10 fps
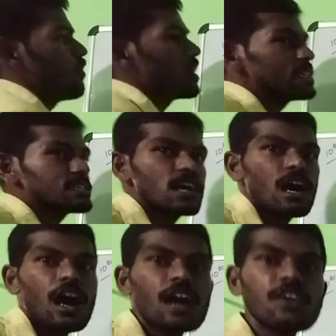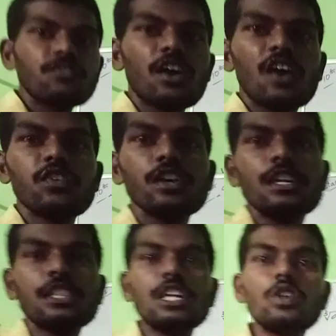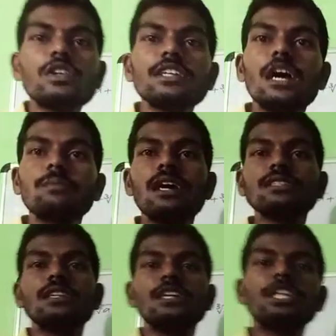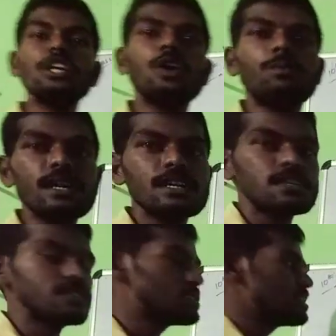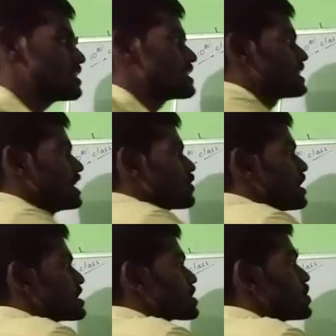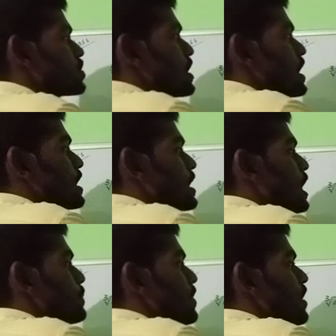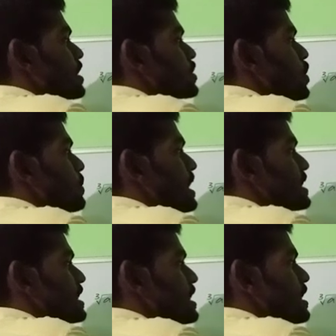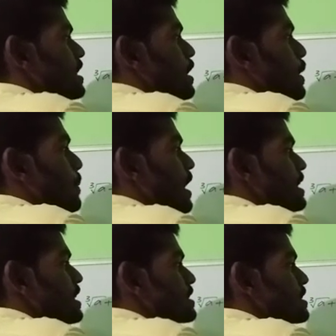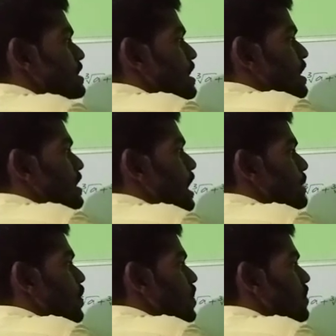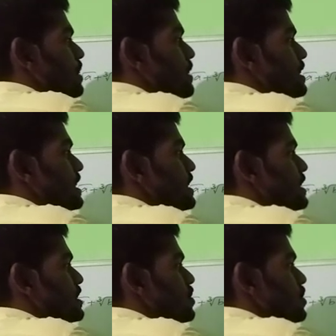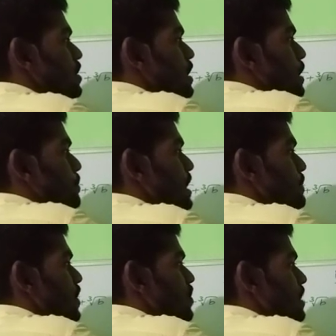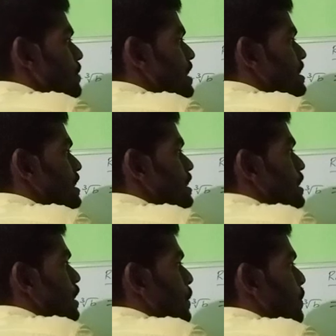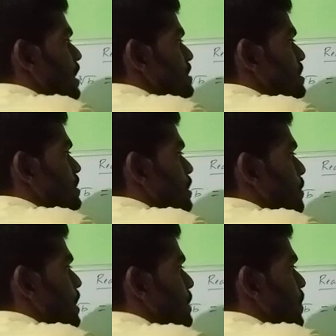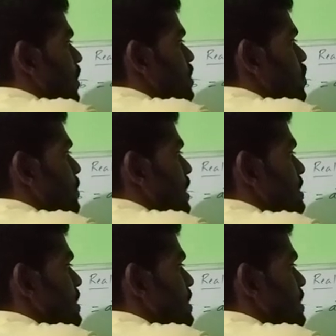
What is the RF of 3 root A plus 3 root B is equals to A power 2 by 3 minus A power 1 by 3 into B power 1 by 3 plus B power 2 by